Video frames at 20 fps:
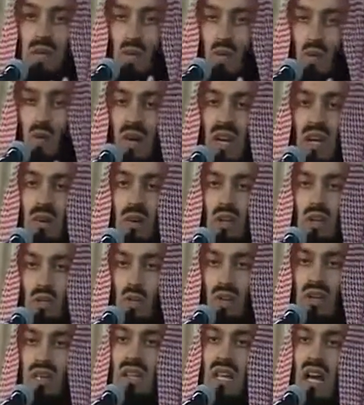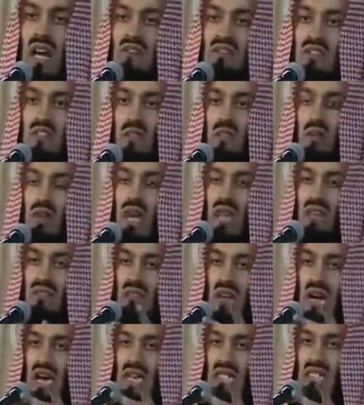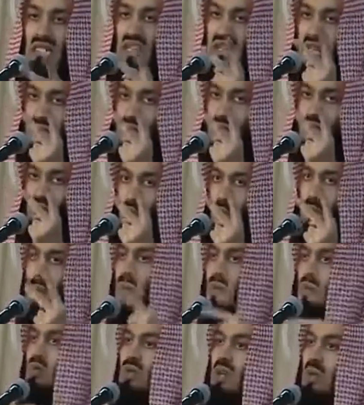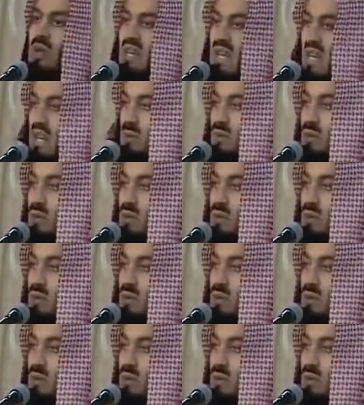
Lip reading: but don't worry, we'll do it in the afternoon. I've asked another two people to come and